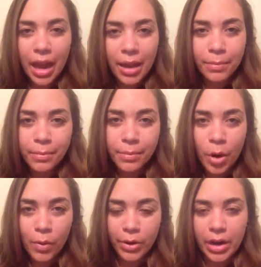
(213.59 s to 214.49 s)
I'm
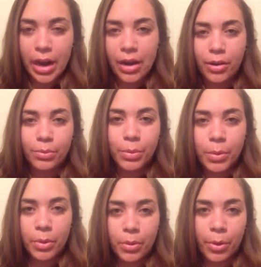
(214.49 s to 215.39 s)
over it now.
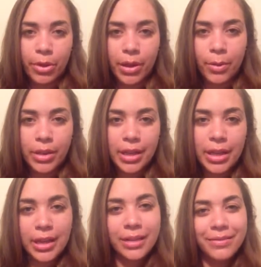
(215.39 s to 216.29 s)
People will think what they
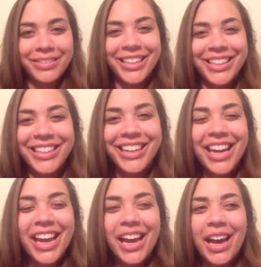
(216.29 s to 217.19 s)
think.
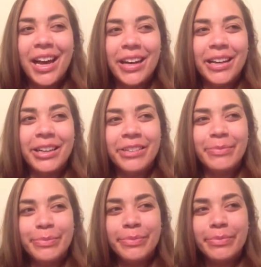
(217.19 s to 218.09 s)

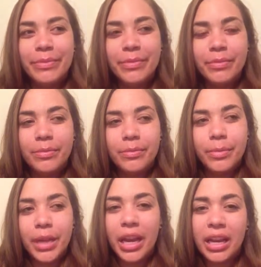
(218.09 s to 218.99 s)
But
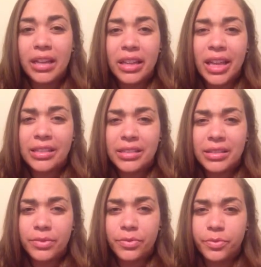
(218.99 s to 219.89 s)
yeah,
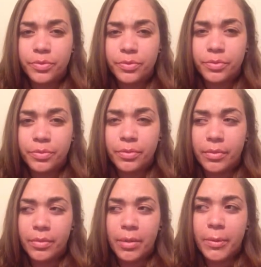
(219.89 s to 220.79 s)
Lex
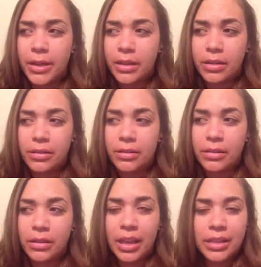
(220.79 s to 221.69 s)

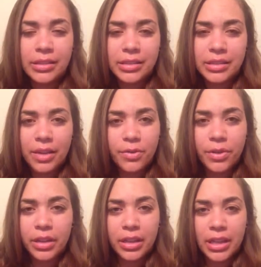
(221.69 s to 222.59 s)
is
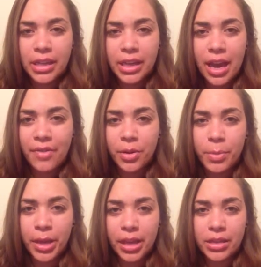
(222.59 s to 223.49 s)
definitely every
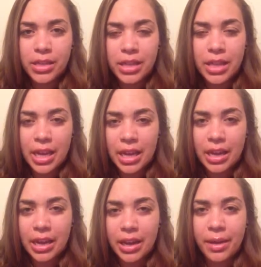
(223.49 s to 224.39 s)
bit
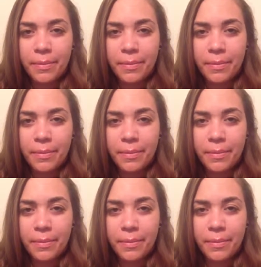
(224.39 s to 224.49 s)
the